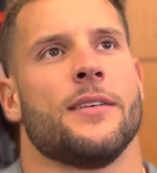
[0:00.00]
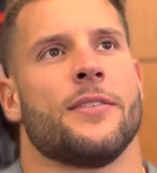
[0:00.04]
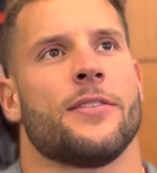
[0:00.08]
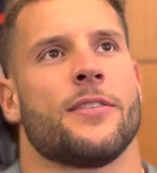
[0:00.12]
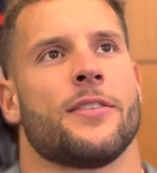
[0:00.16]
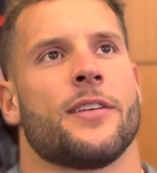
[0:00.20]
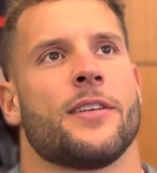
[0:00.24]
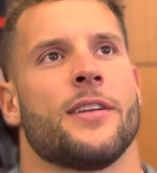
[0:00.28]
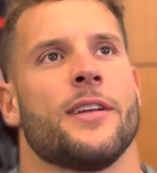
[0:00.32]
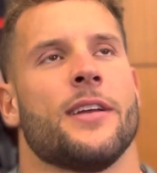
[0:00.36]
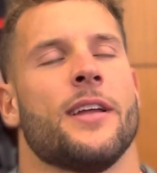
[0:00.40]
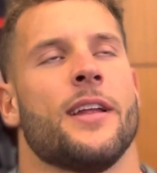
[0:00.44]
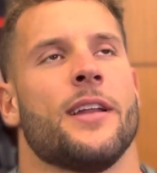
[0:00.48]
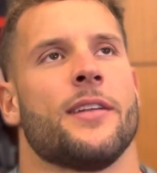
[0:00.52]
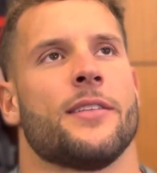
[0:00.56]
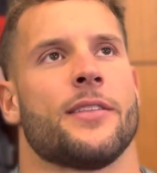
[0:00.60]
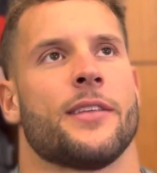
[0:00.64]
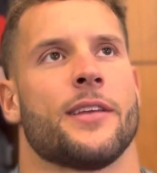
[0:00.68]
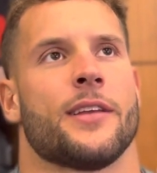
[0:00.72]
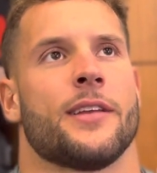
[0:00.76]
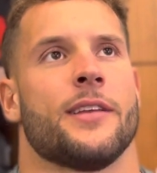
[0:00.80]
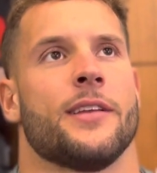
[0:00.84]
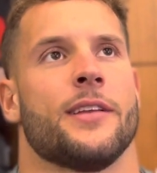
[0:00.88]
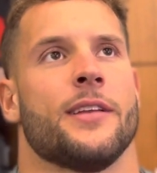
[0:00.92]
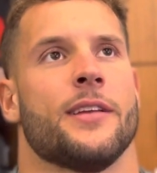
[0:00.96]
I don't
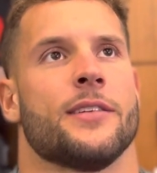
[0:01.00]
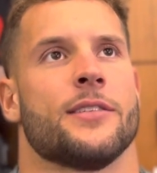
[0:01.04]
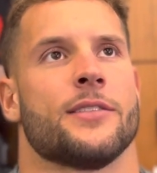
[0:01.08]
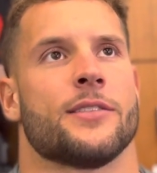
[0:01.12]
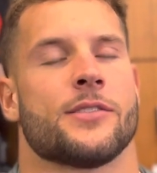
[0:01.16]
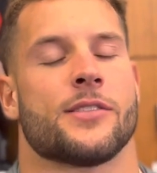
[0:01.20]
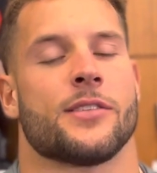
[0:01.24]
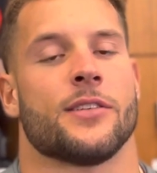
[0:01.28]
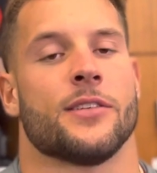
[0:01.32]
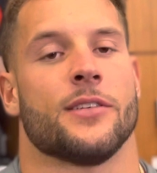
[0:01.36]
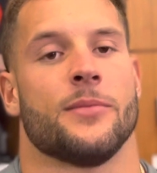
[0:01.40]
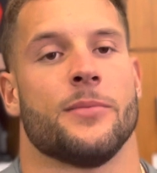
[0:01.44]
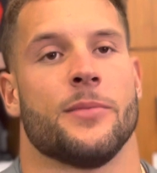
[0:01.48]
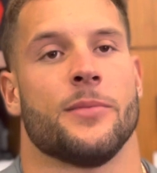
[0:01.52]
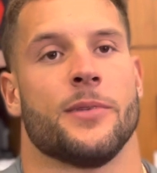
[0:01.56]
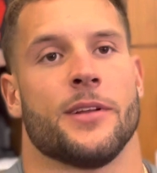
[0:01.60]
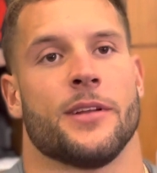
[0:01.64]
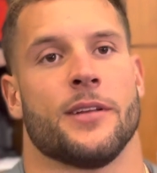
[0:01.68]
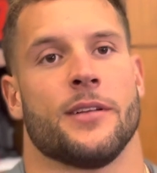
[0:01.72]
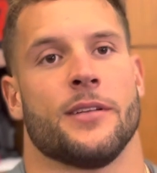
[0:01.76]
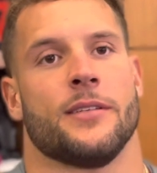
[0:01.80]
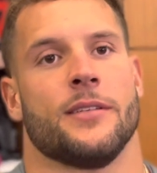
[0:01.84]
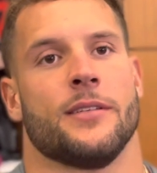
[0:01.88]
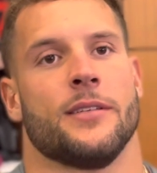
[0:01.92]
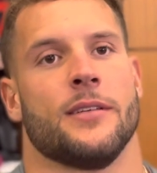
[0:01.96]
think he understood me.
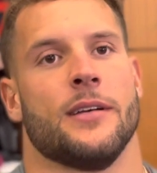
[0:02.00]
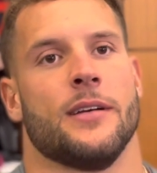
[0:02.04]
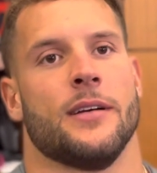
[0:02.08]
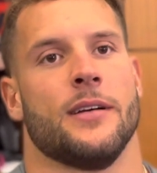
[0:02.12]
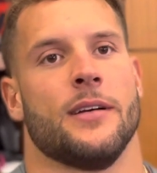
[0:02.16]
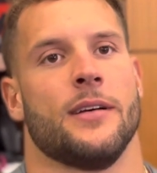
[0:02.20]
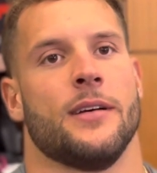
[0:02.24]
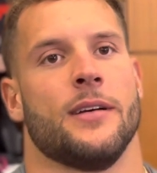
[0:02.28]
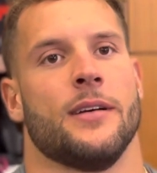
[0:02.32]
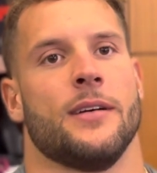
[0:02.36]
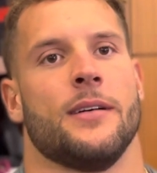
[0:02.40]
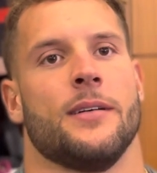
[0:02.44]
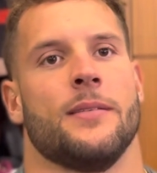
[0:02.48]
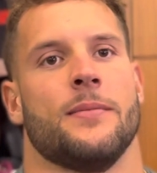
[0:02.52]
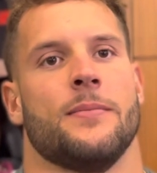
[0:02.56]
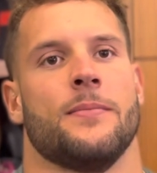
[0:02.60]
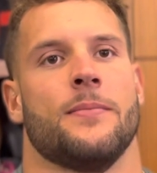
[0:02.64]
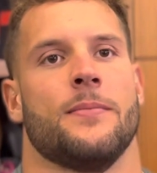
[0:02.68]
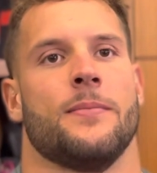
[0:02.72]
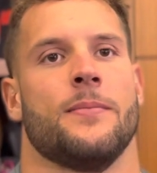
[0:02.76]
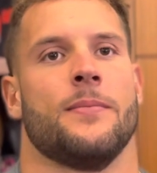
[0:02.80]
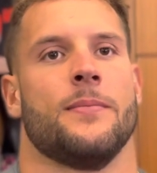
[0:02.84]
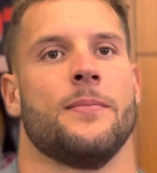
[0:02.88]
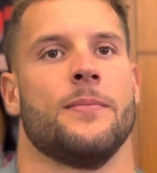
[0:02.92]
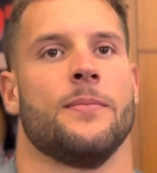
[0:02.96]

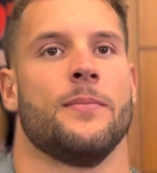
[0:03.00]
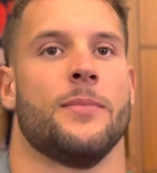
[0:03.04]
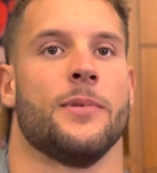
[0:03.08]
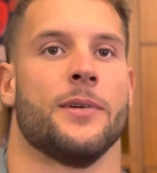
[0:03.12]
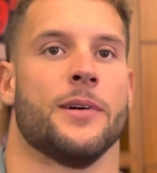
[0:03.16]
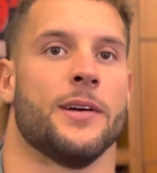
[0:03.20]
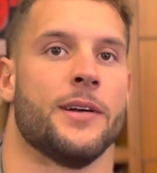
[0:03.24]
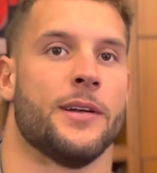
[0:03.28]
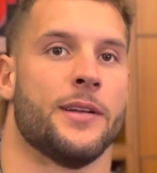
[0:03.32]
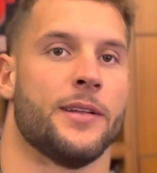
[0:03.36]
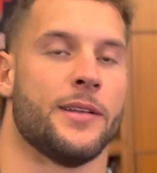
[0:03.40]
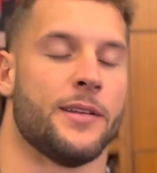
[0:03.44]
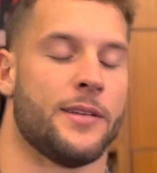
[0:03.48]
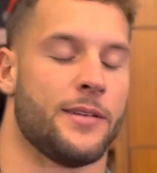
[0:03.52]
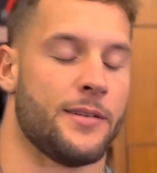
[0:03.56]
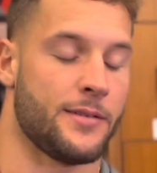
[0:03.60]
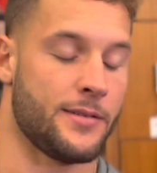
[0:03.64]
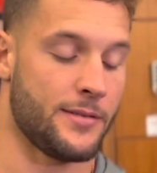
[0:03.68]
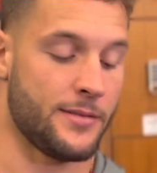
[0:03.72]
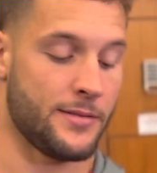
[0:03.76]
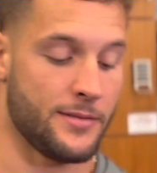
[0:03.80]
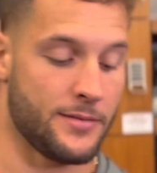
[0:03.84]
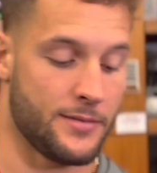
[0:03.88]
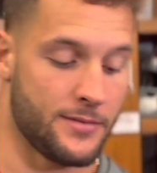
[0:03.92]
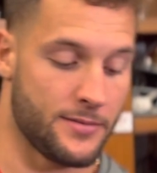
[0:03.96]
But
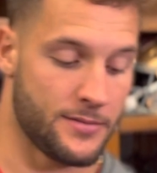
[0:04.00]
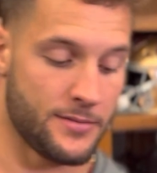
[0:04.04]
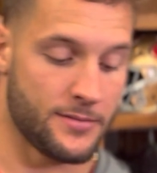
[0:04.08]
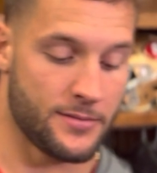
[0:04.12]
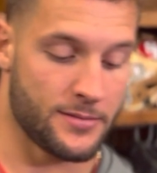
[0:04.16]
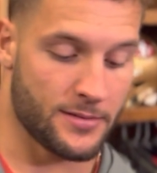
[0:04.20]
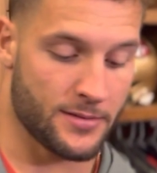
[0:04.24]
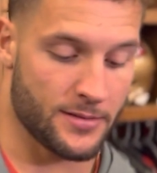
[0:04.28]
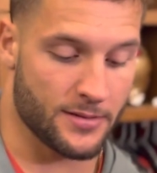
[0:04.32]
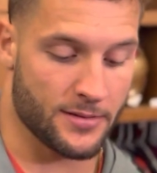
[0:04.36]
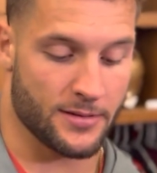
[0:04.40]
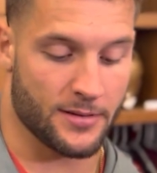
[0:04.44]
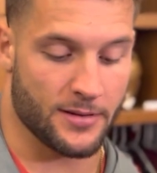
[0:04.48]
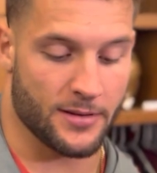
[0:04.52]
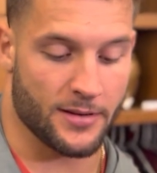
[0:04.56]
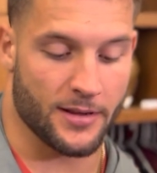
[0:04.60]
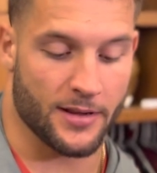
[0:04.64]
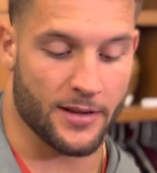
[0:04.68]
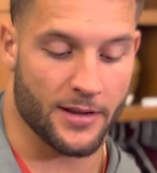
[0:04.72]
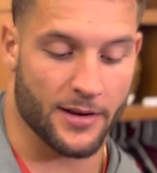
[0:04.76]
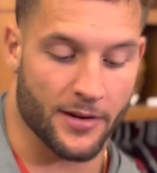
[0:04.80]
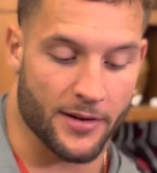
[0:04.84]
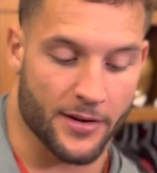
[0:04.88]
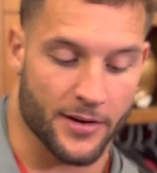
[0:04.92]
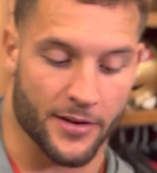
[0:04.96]

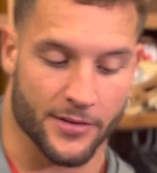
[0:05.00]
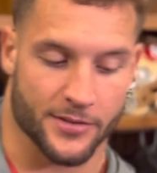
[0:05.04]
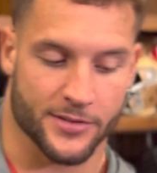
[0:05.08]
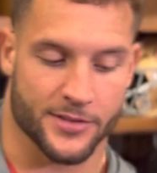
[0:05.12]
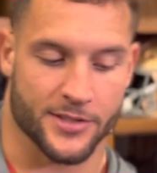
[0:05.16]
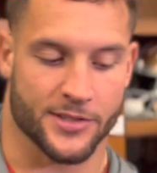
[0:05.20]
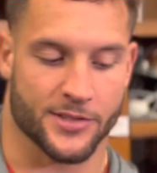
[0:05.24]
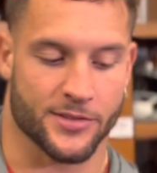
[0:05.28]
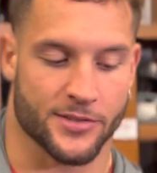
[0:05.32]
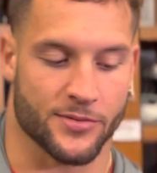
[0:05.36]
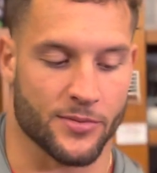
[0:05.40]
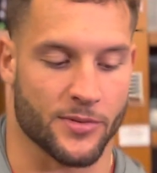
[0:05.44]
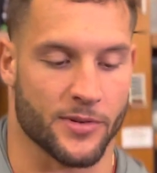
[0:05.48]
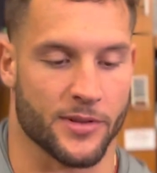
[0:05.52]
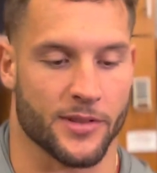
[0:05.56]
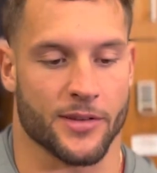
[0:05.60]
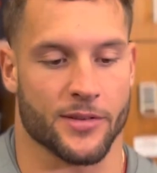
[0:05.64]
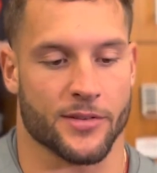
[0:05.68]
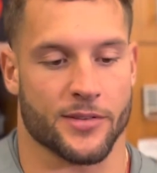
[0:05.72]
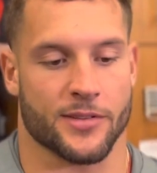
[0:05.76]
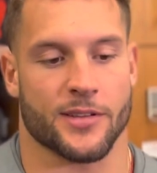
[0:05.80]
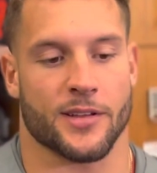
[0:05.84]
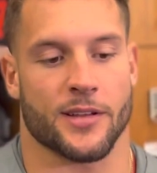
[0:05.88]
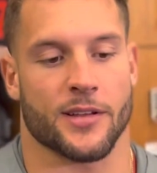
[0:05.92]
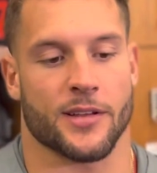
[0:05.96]
I don't know, it was just one that
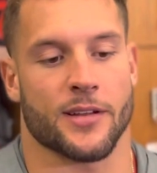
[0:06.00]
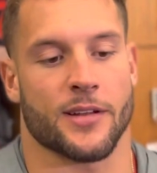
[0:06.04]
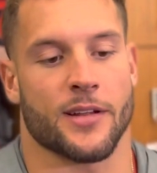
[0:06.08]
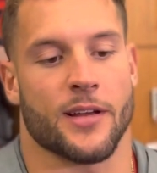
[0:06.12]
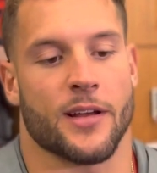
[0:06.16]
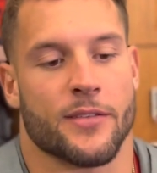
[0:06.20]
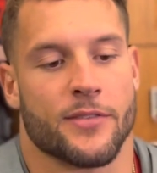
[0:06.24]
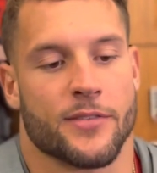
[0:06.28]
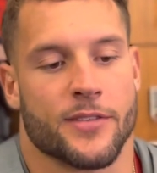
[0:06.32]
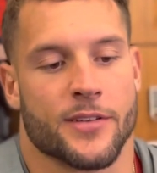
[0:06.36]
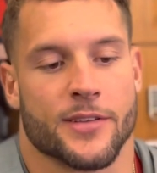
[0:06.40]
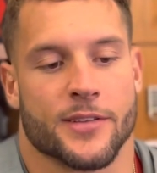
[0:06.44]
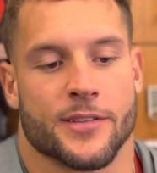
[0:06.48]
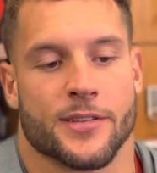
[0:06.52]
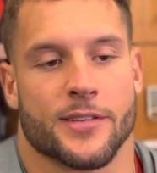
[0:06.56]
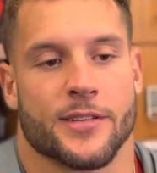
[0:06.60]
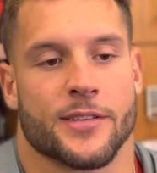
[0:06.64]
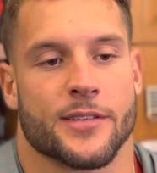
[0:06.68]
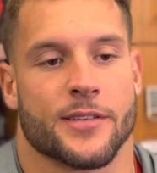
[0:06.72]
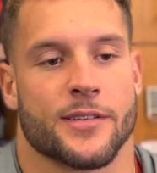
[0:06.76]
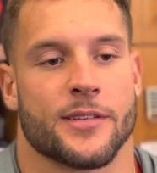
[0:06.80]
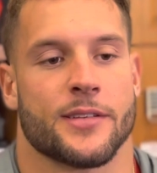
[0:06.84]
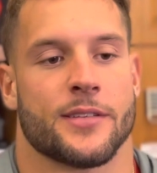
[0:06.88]
was kind of obvious.